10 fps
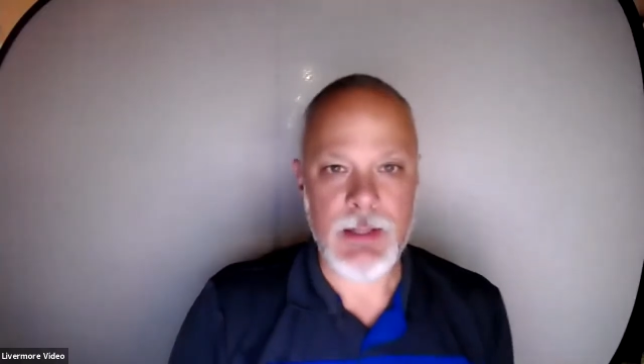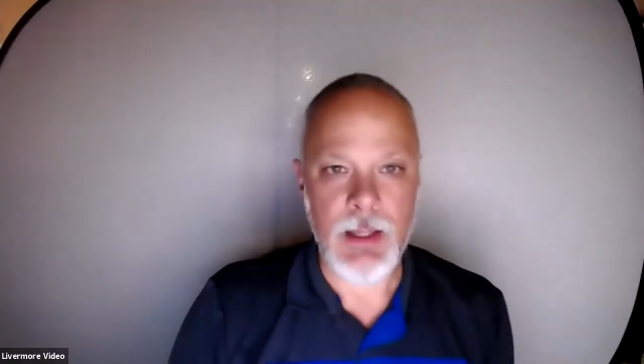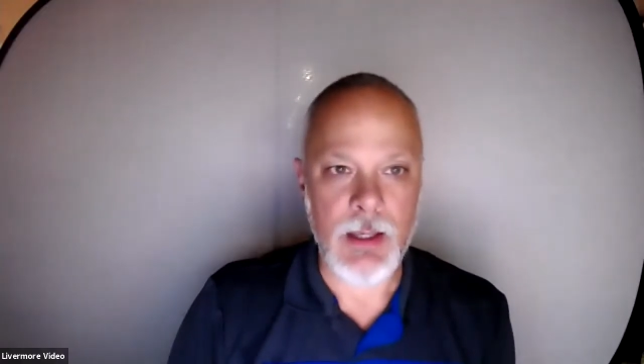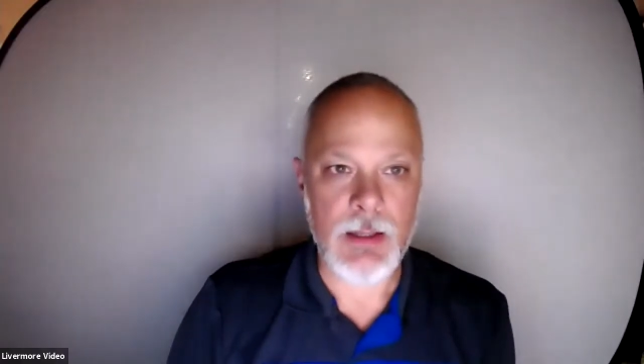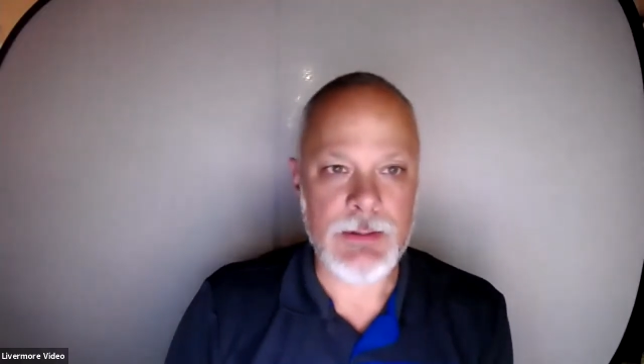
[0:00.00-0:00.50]

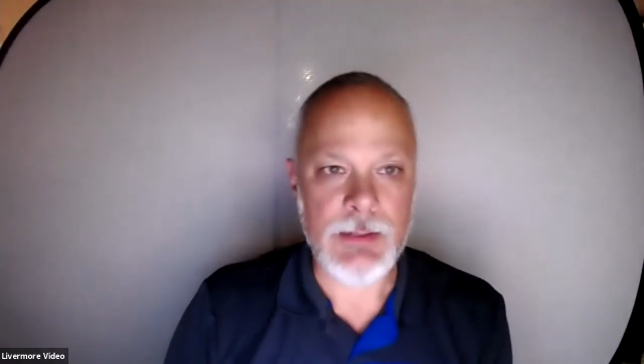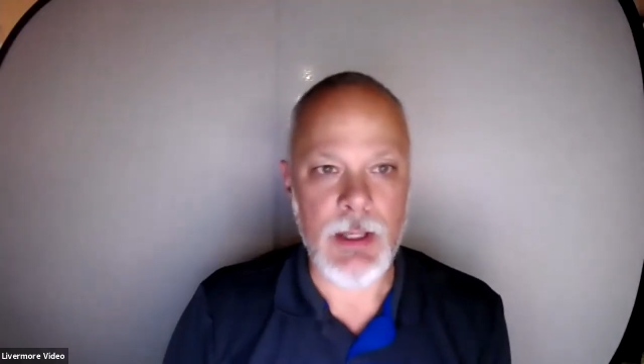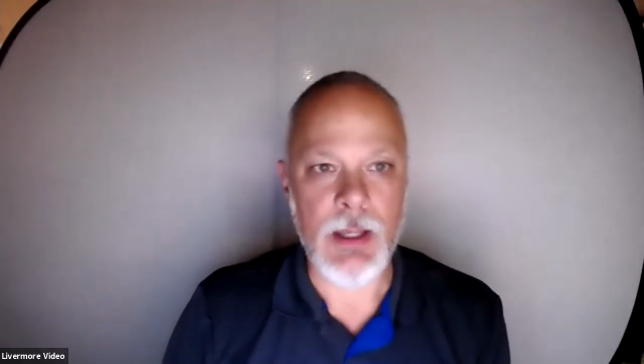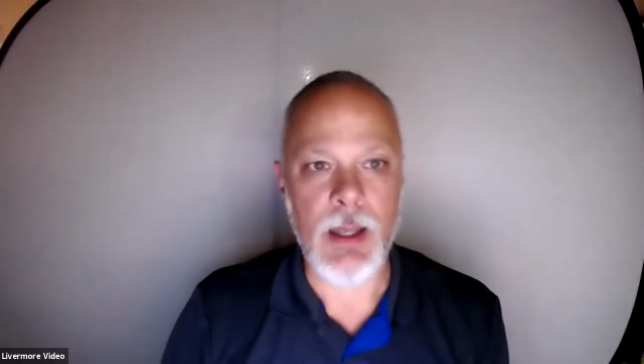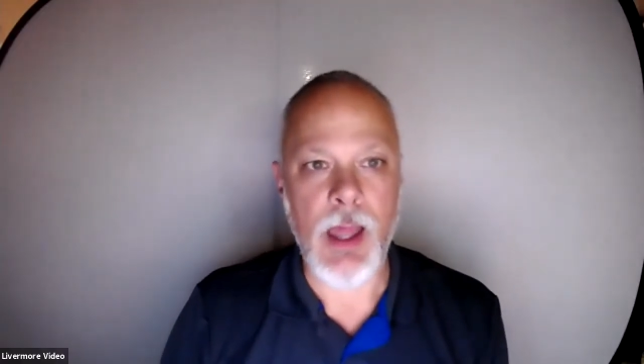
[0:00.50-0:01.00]
and
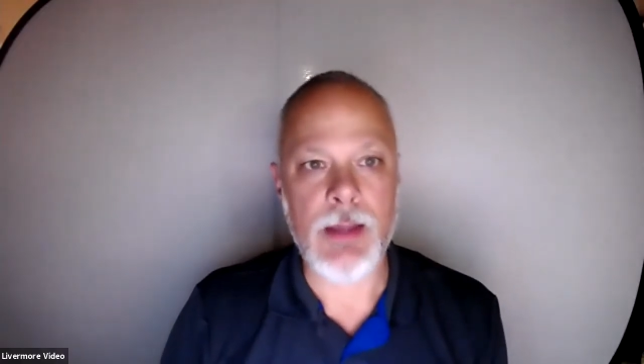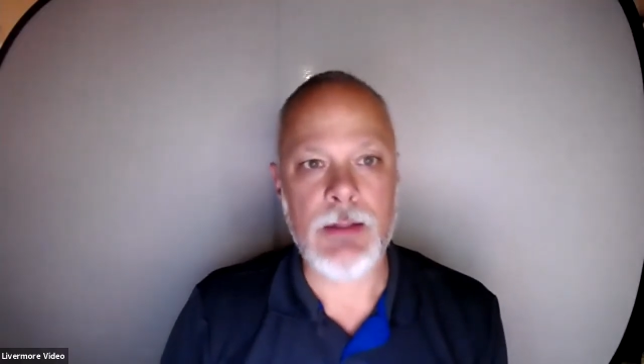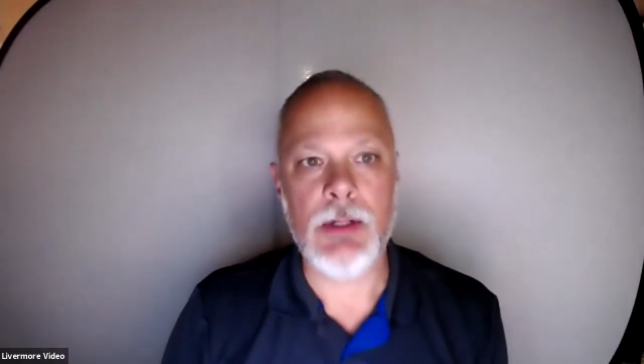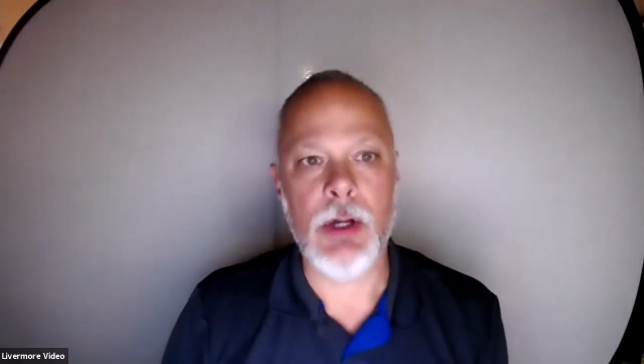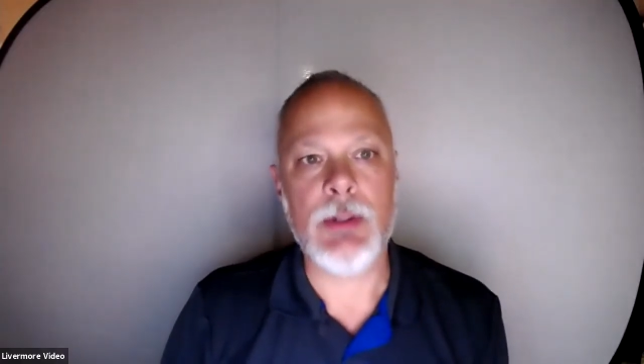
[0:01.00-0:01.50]

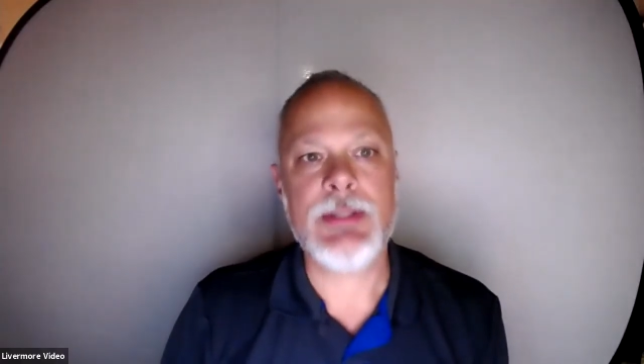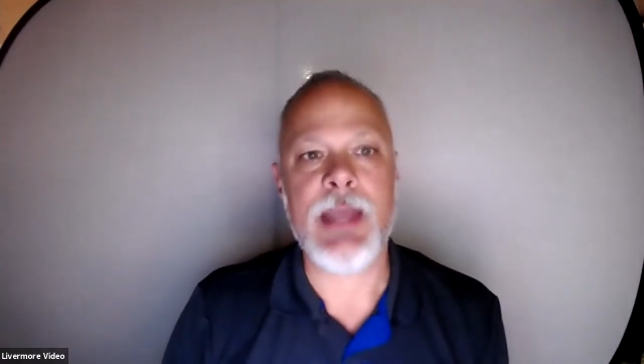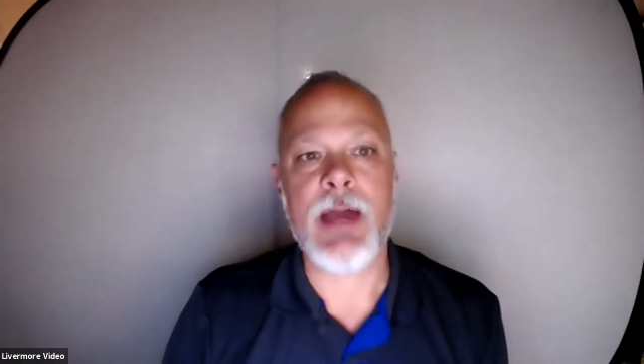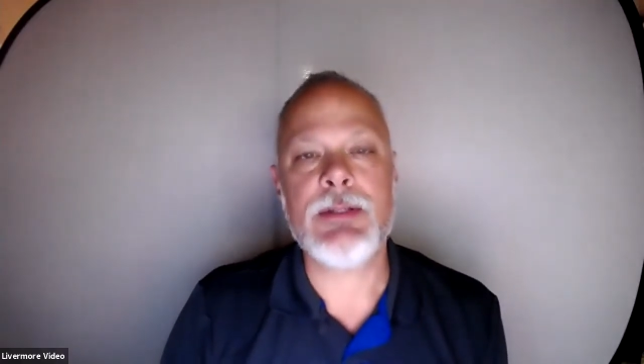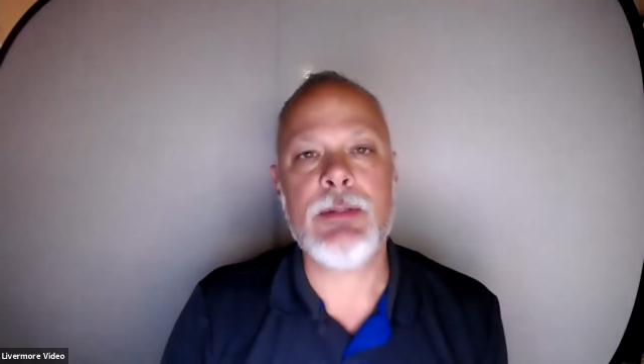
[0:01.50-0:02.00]
you know it
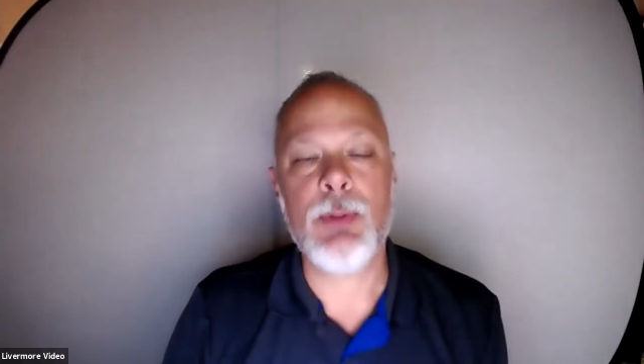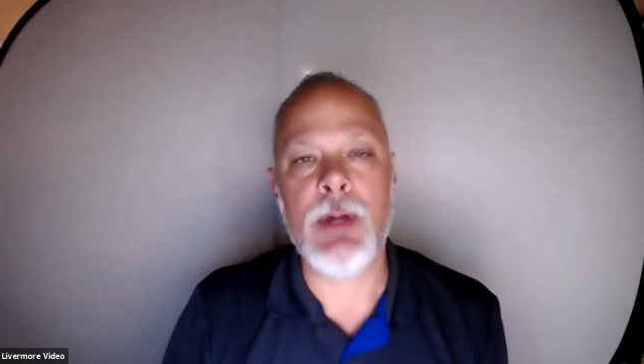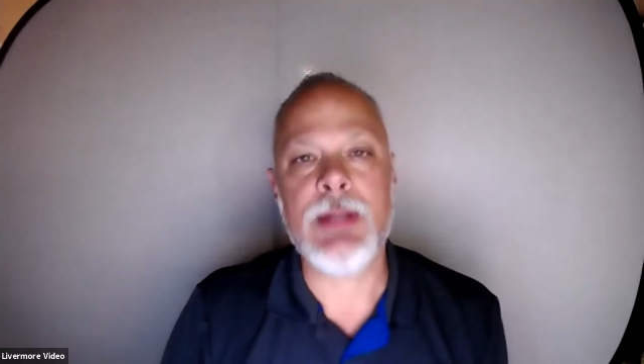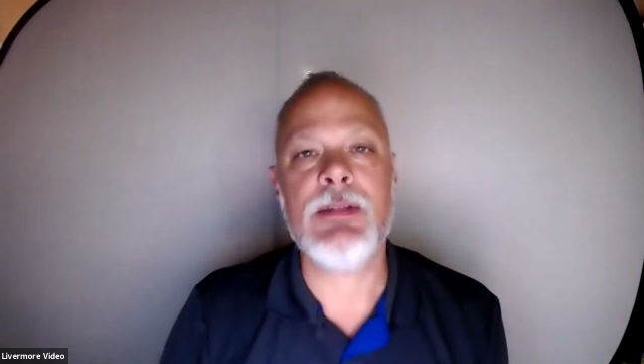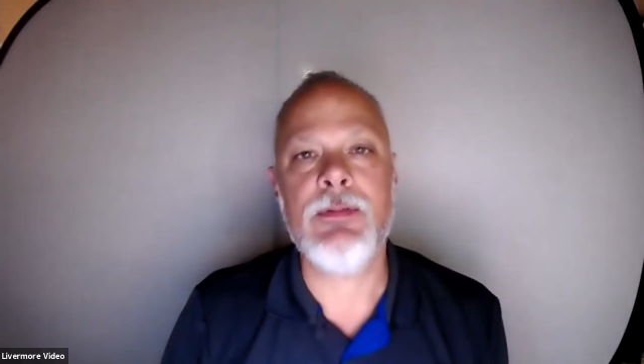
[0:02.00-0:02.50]
sounds
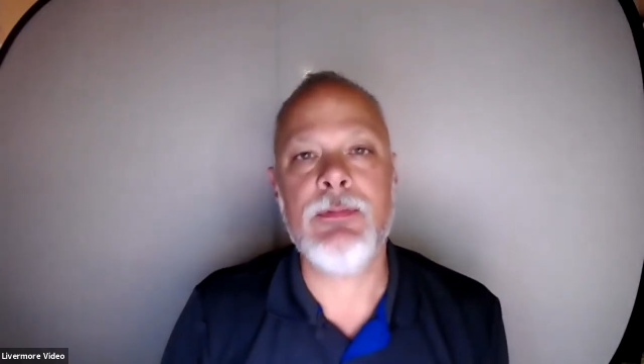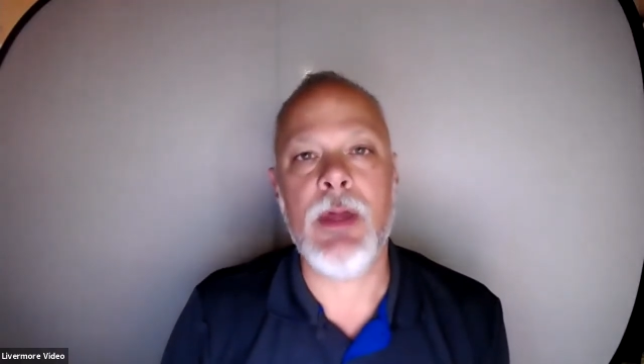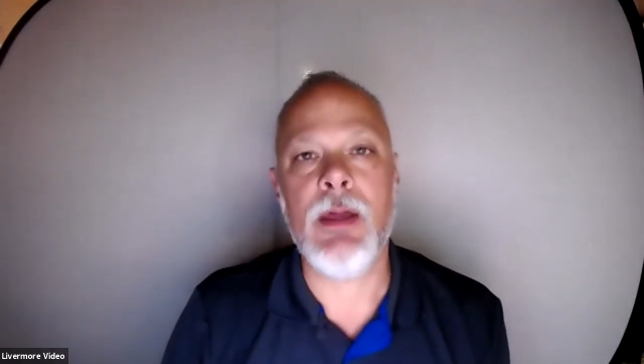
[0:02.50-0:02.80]
impressive